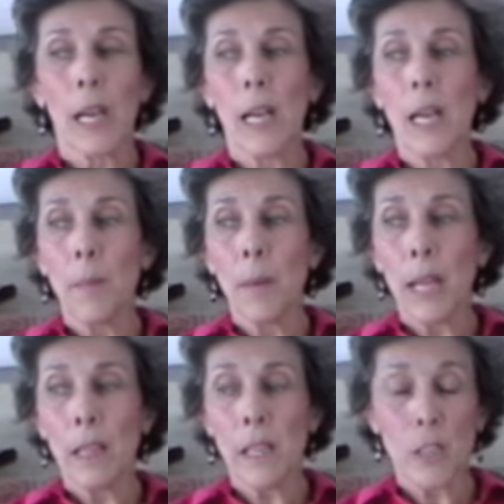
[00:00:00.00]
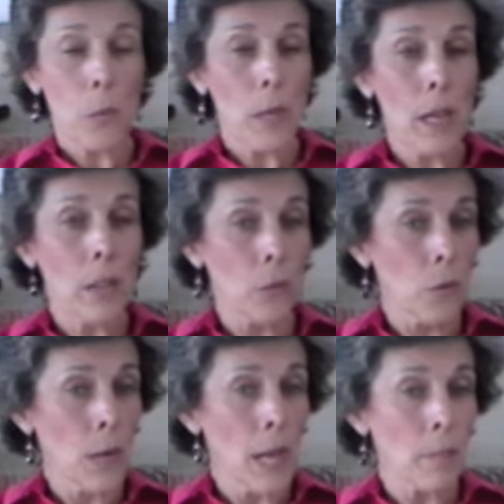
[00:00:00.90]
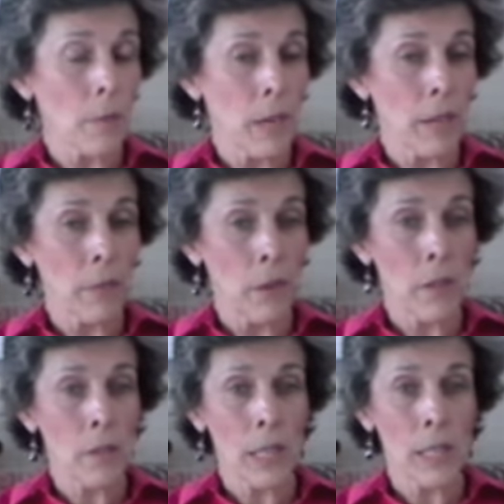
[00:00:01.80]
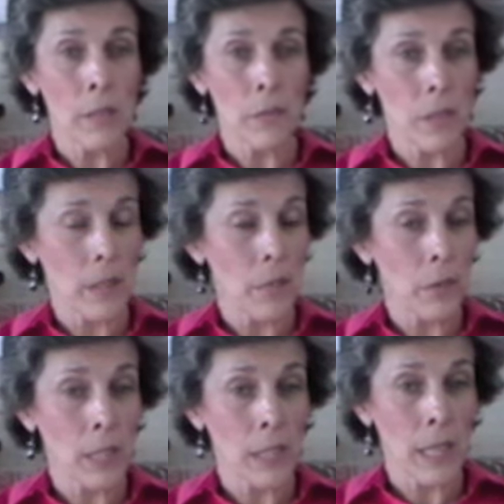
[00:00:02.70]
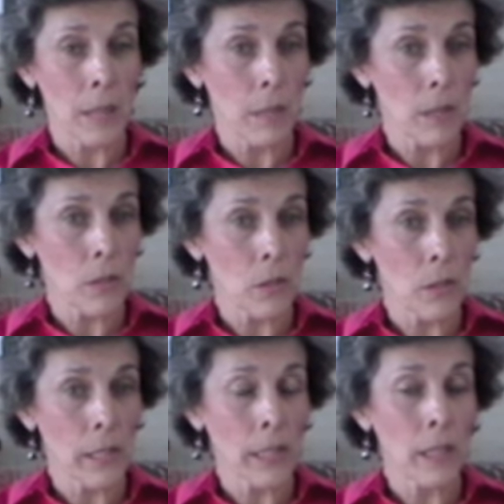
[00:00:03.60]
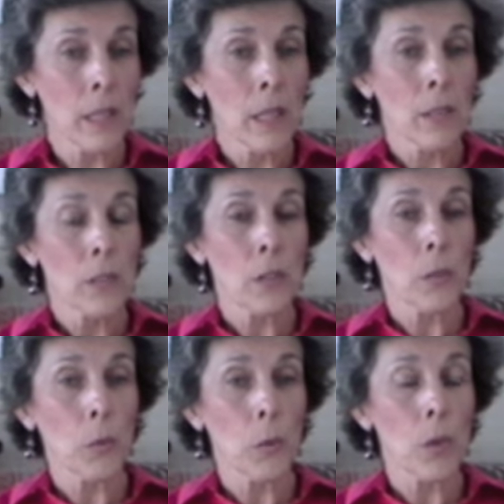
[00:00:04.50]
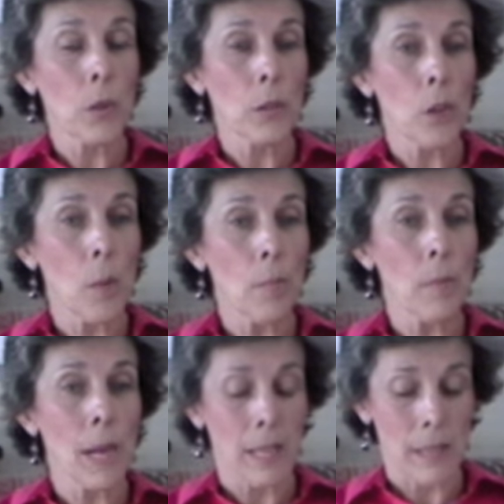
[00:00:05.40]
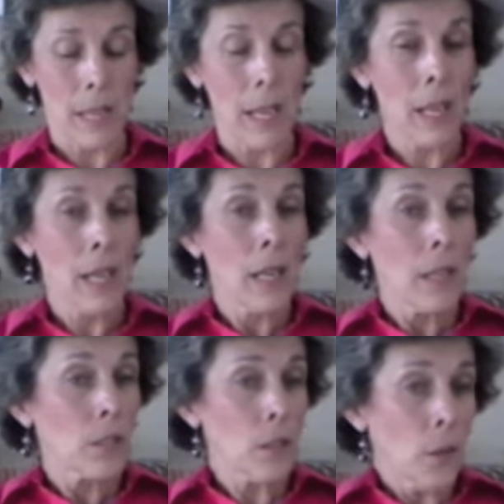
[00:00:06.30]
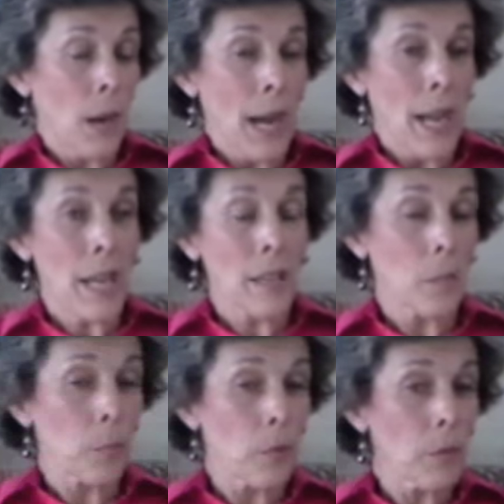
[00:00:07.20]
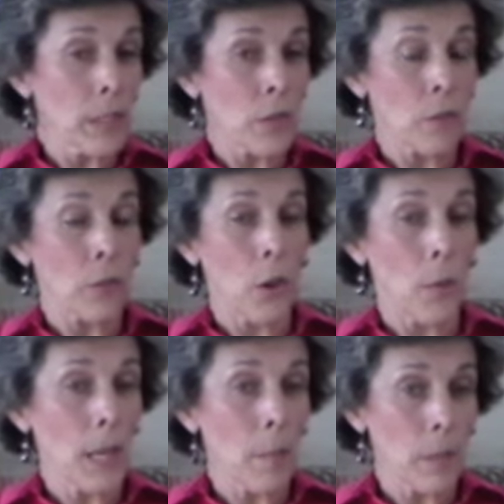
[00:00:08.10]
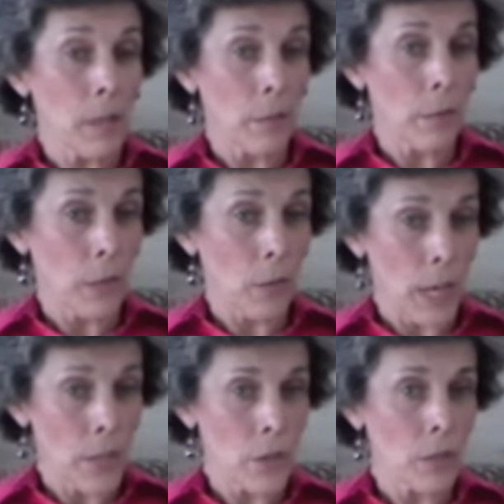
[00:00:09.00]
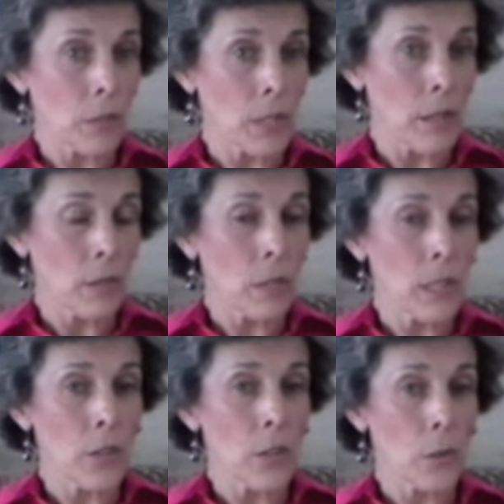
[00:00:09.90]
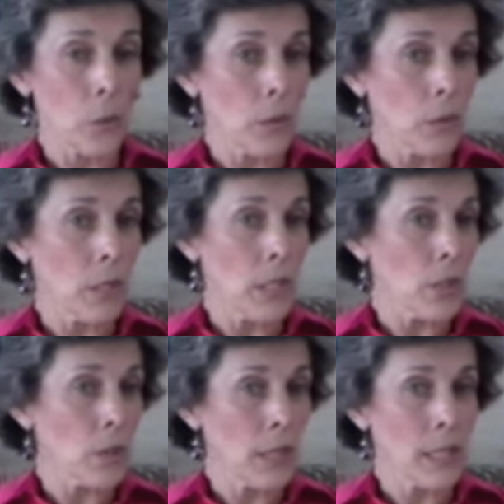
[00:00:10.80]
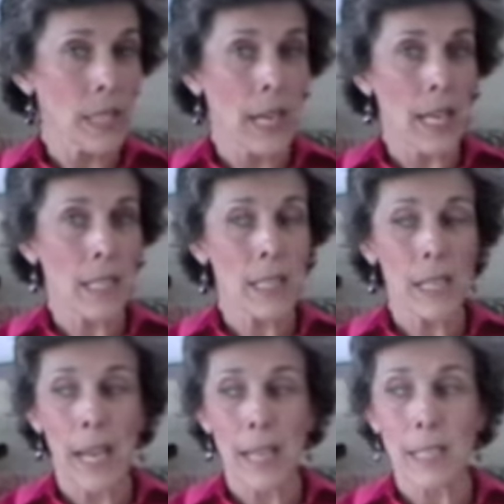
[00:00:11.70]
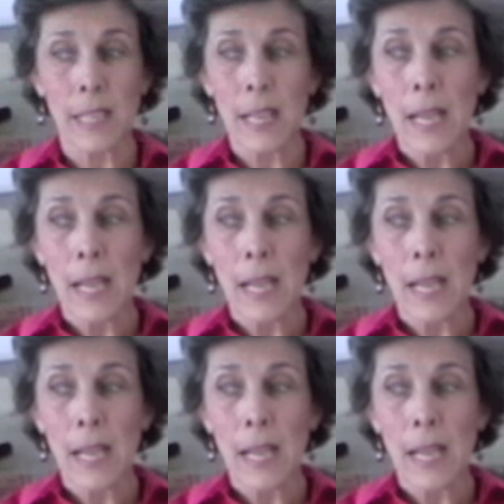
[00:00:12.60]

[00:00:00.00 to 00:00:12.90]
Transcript: And that's where I grew up. My father had left South Africa 9 months earlier to go and work on the copper mine there. So I had the privilege of growing up in the Federation of Southern Rhodesia, Northern Rhodesia and Nyasaland.